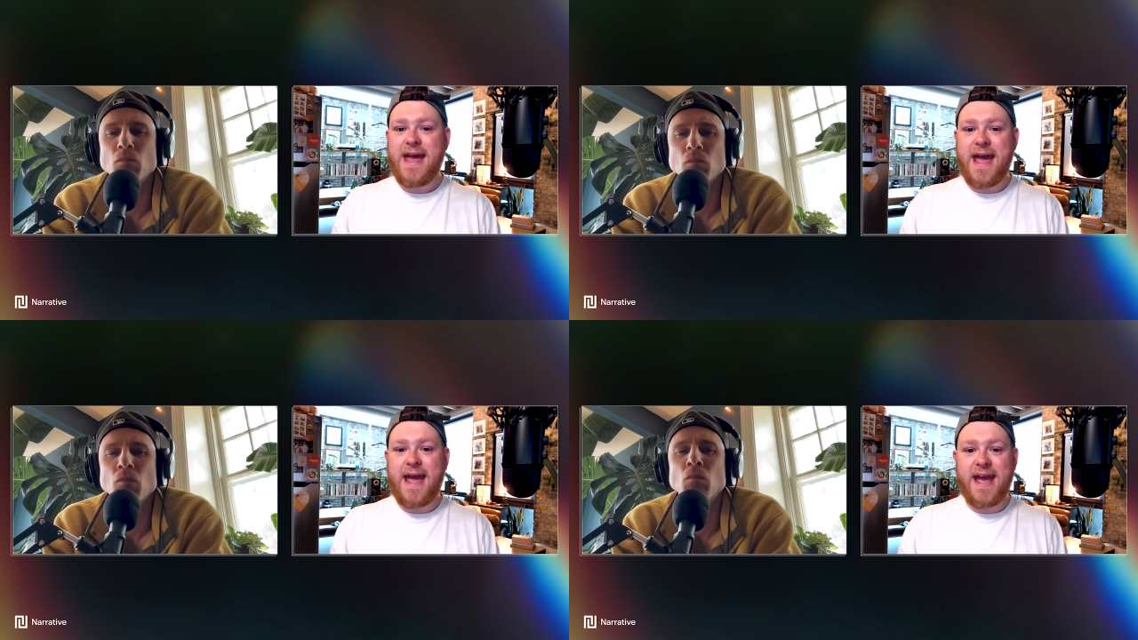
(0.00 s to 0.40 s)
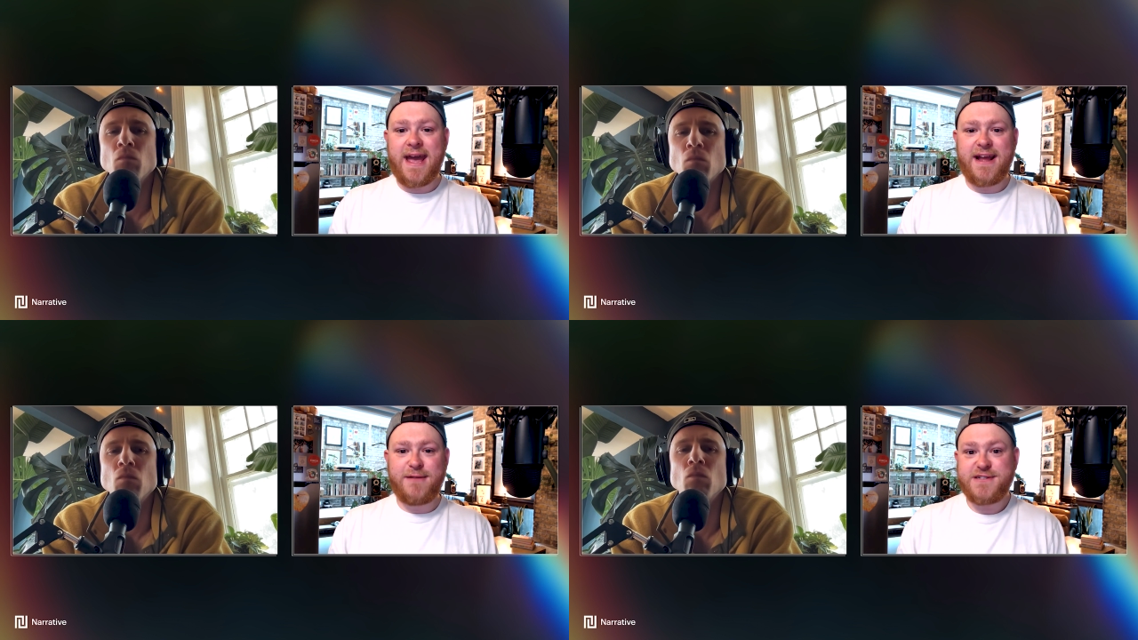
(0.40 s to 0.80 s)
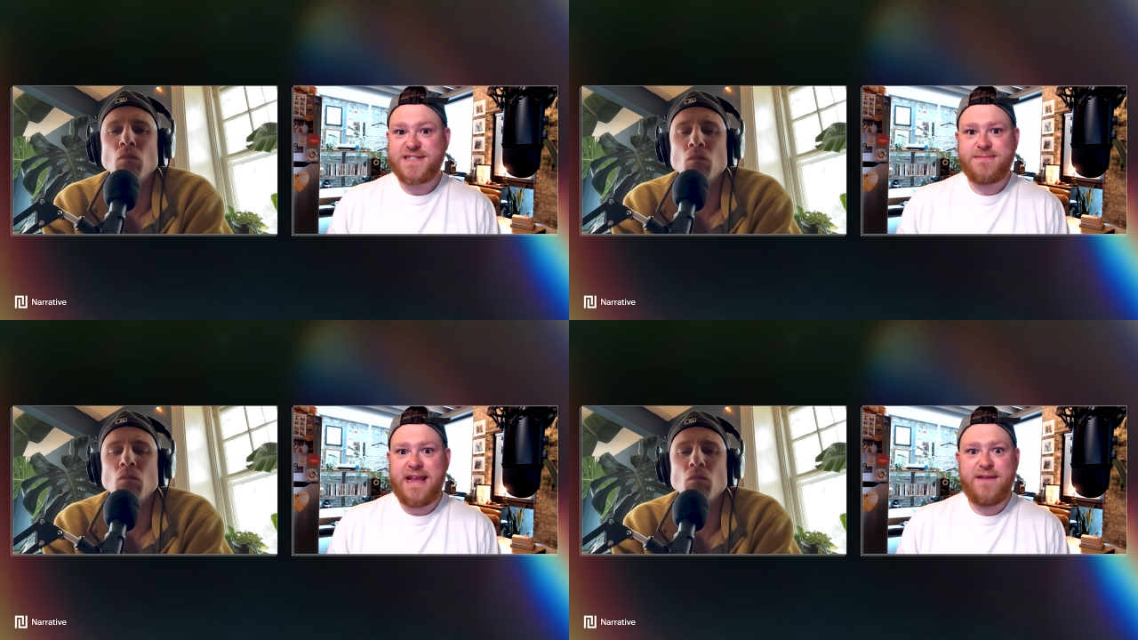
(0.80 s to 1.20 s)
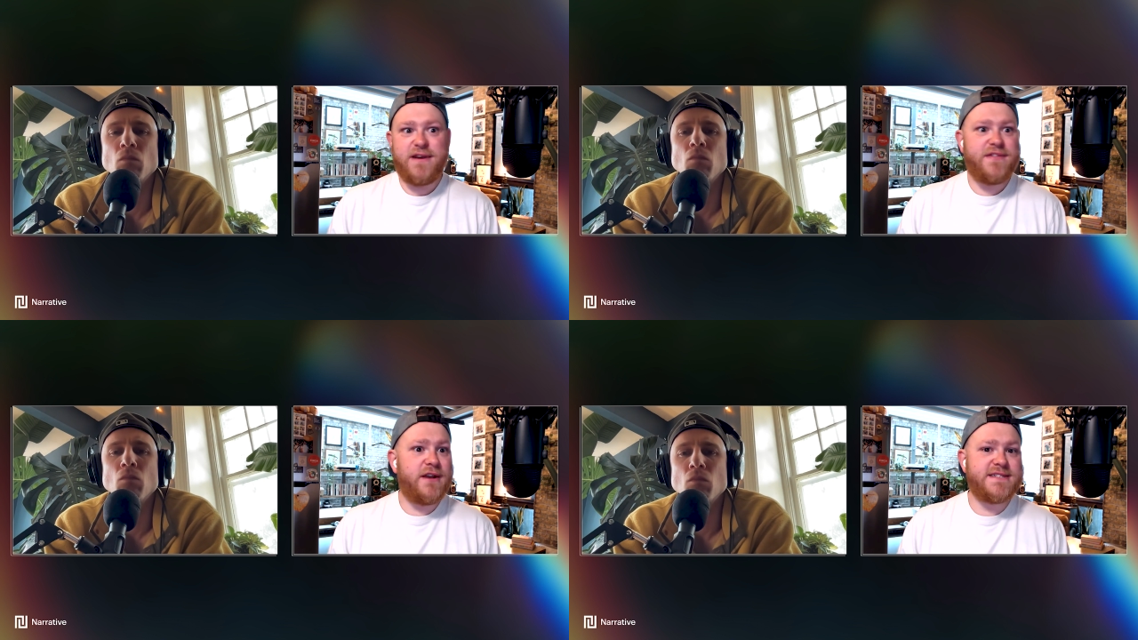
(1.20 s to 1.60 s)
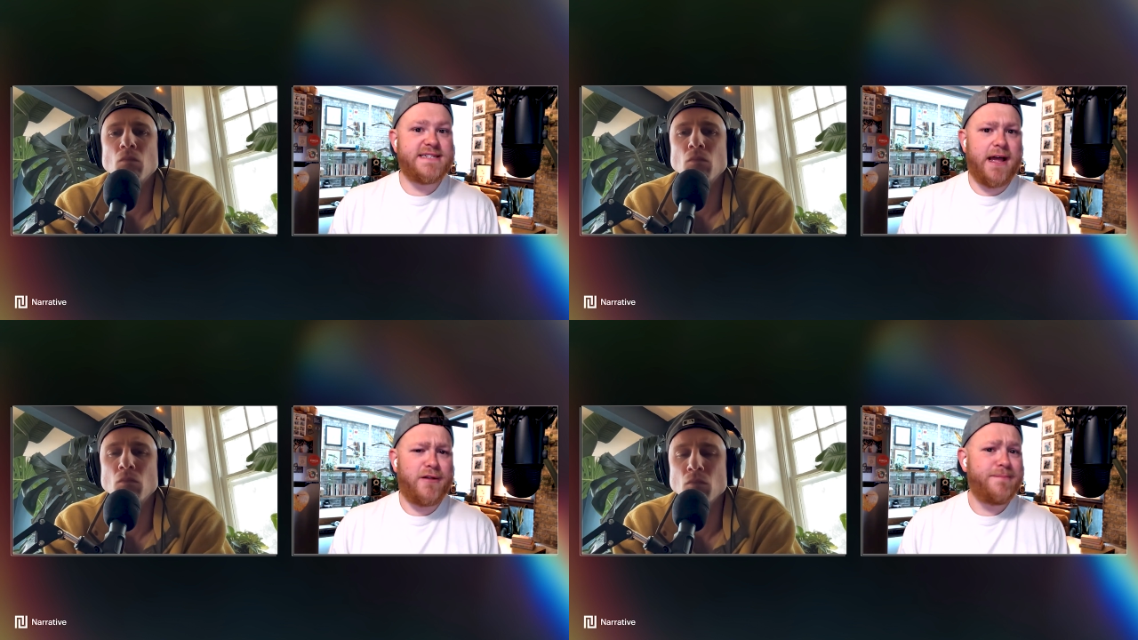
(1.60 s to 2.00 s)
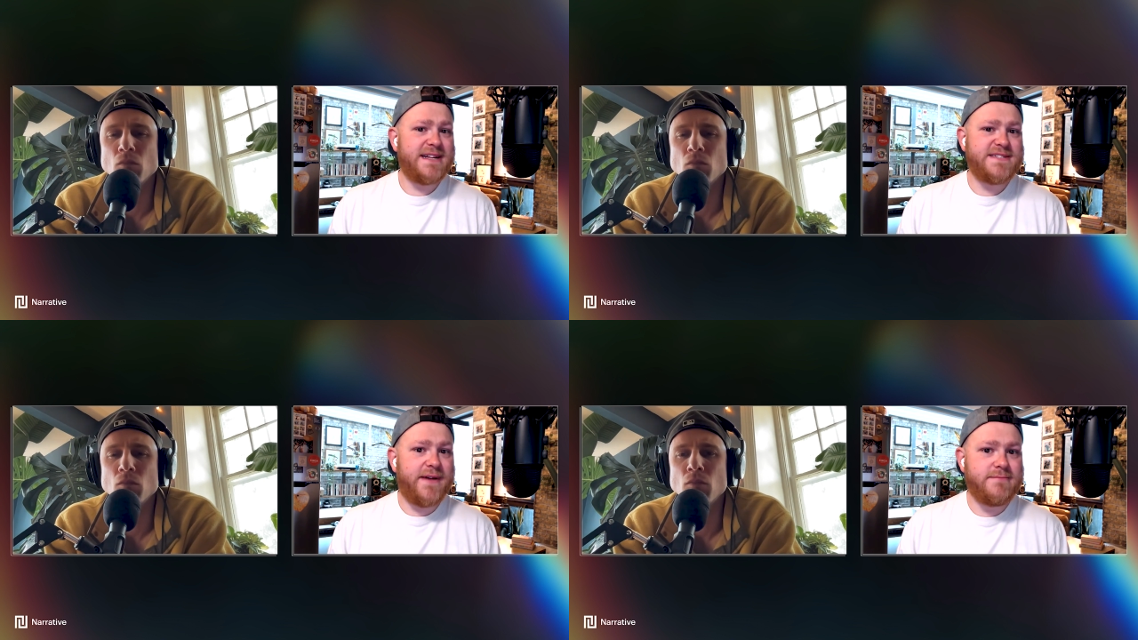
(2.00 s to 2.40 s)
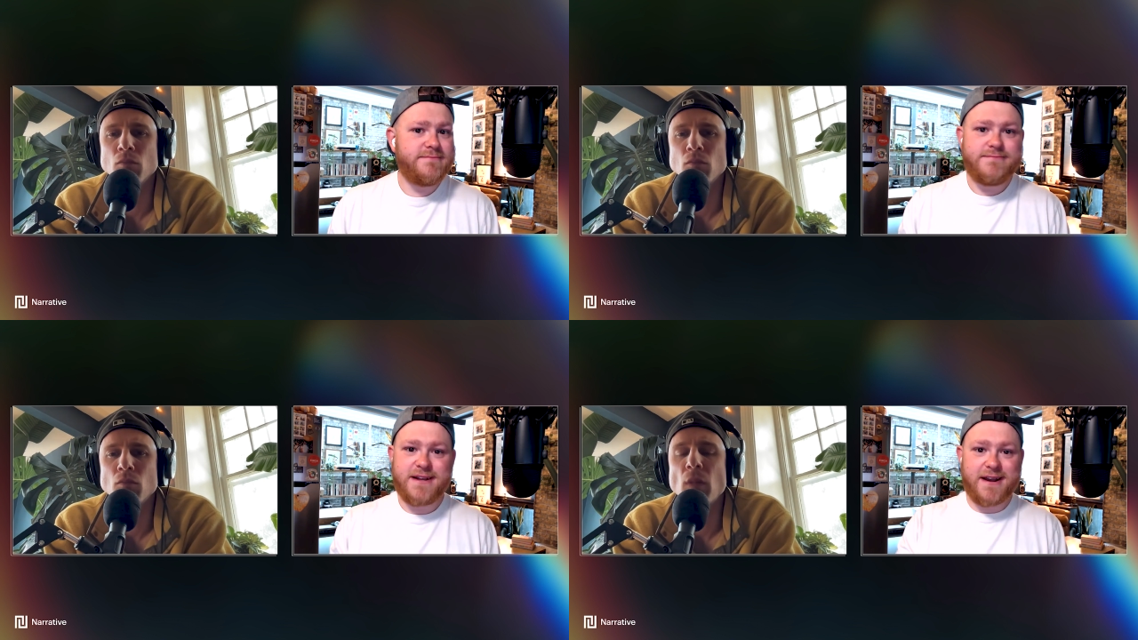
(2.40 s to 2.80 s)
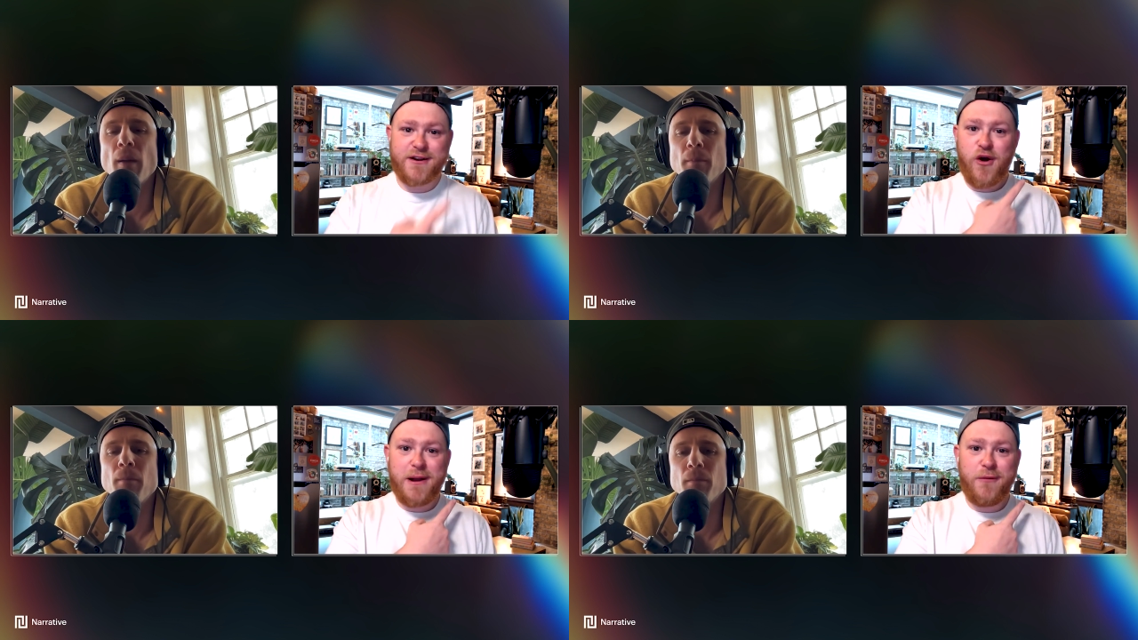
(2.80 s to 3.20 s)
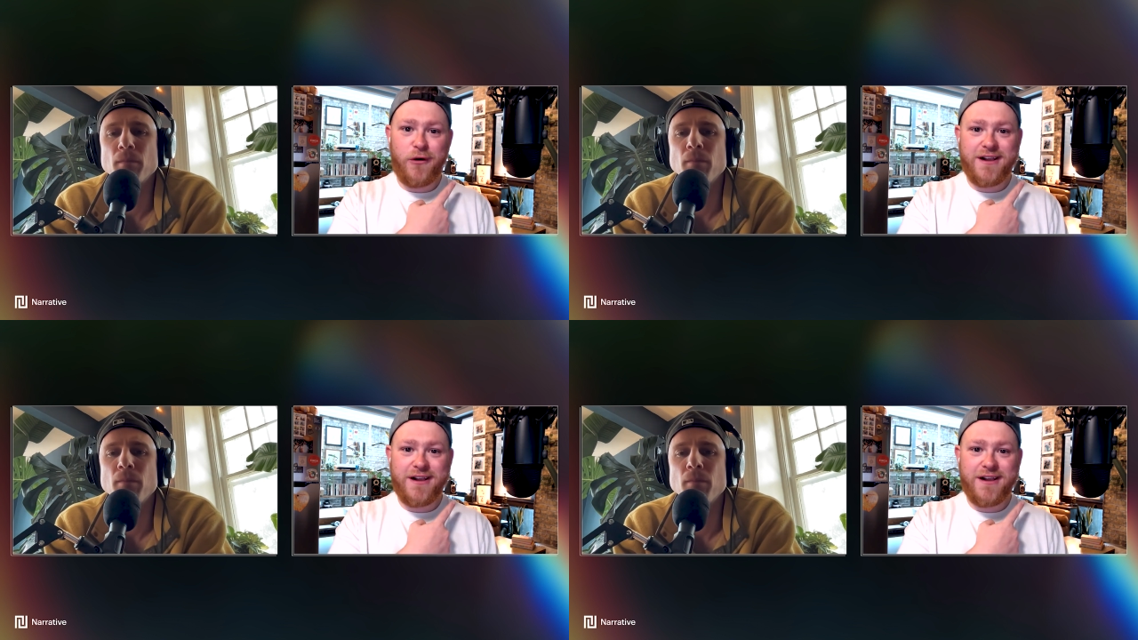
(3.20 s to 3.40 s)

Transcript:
Speaker 1: And I'm just even if they don't sell, that's fine. They're gonna yeah. go on my wall.